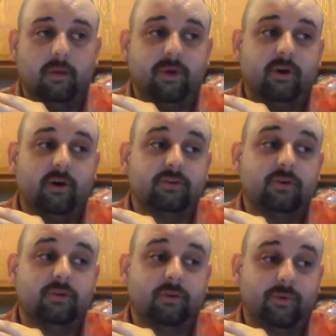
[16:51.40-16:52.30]

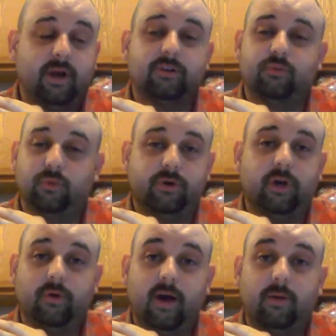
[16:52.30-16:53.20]
because the price will
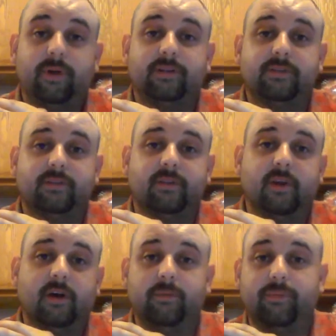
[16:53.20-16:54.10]
go up. It's
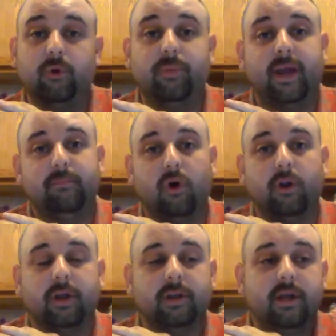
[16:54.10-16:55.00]
the propane
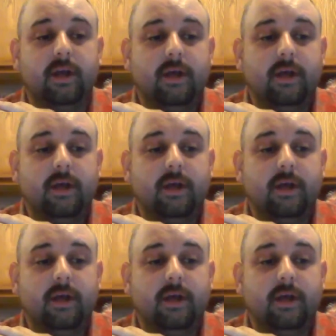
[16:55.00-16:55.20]
market.